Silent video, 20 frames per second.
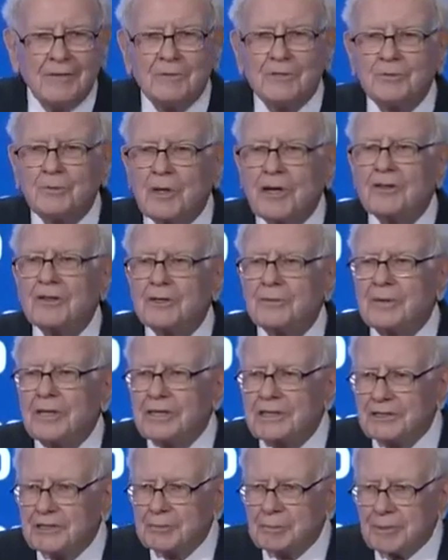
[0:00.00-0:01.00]
one of the
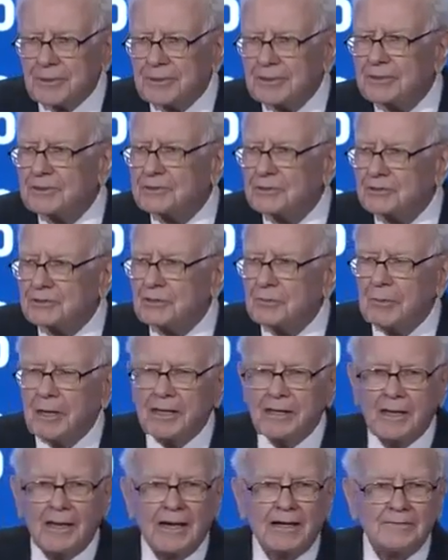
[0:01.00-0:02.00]
great experiences of
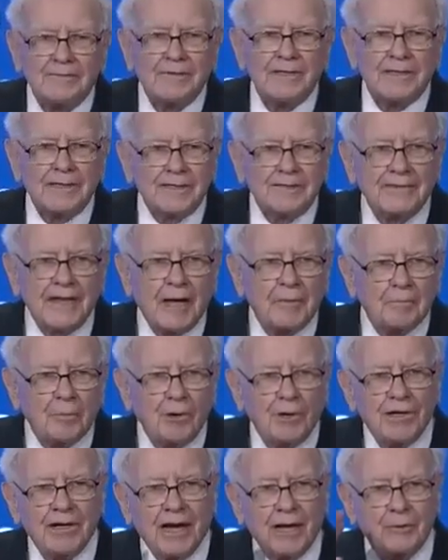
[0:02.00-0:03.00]
my life. And at that
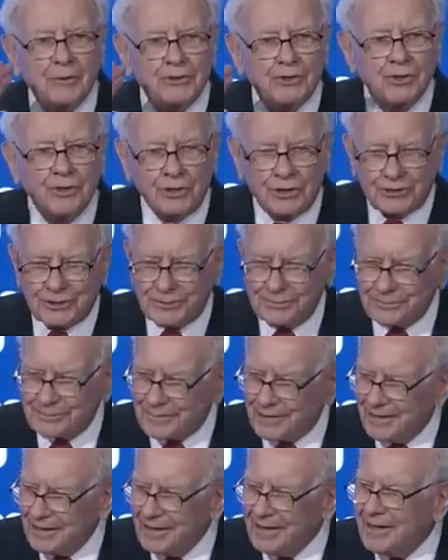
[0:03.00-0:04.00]
point, I was hooked.
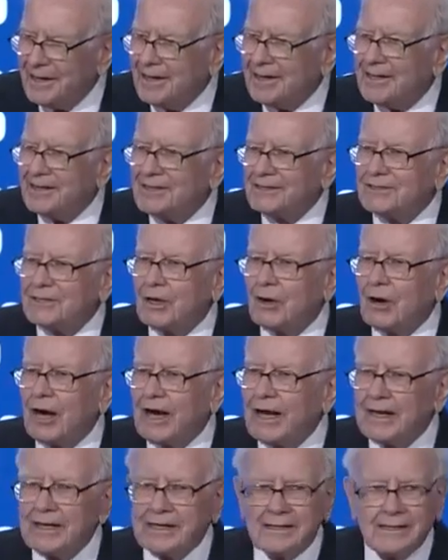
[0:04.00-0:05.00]
So
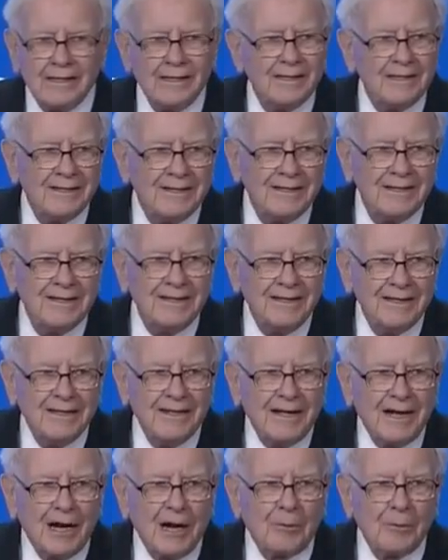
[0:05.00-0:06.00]
I
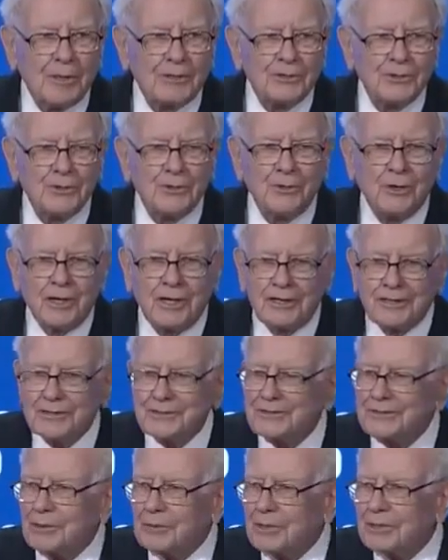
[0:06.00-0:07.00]
went to New
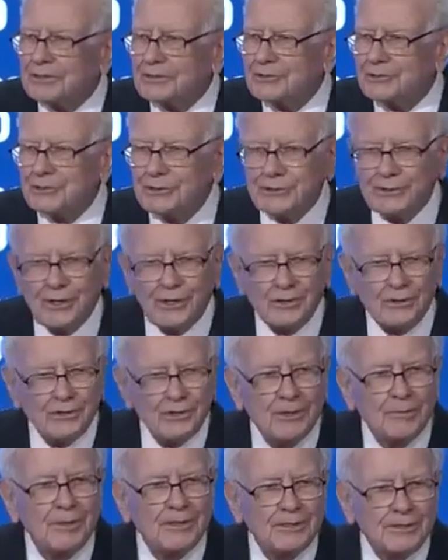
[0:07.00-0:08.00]
Orleans, I went to
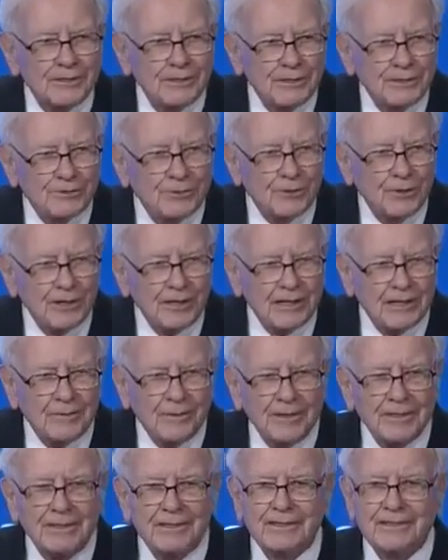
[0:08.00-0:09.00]
Chicago, I went to Detroit, I
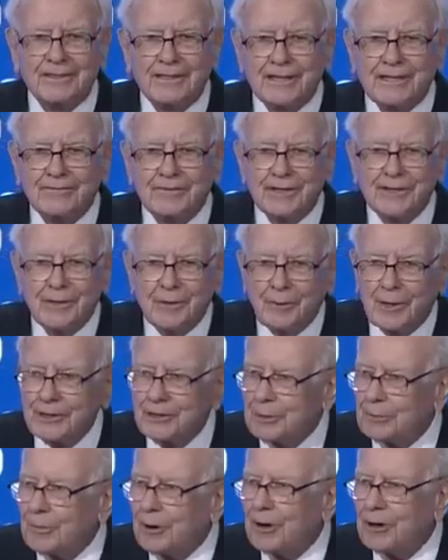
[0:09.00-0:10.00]
went to Cleveland, I went
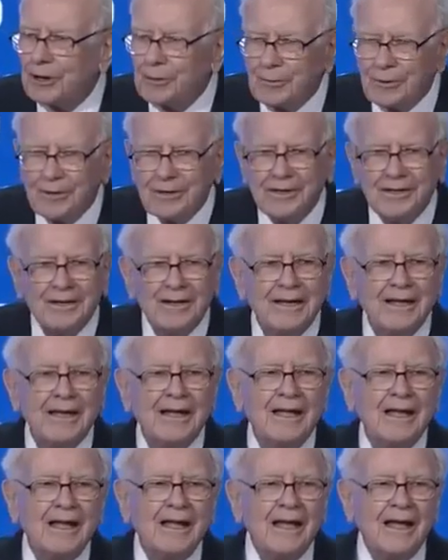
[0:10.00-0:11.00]
to Baltimore,
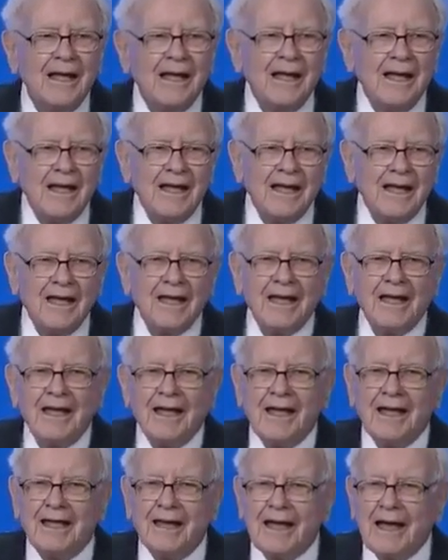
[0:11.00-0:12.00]

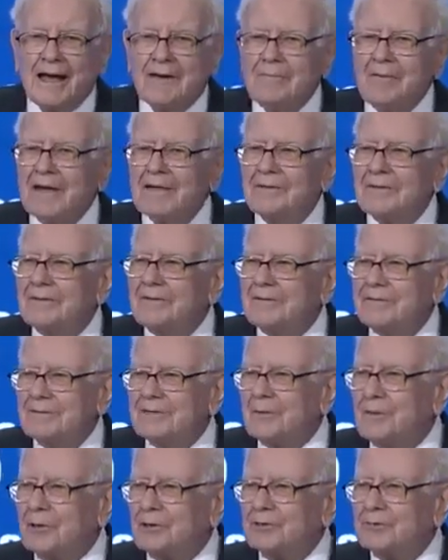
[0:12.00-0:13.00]
and I met
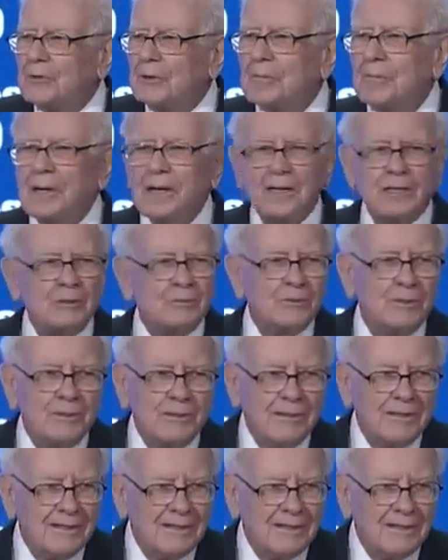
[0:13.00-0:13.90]
the most remarkable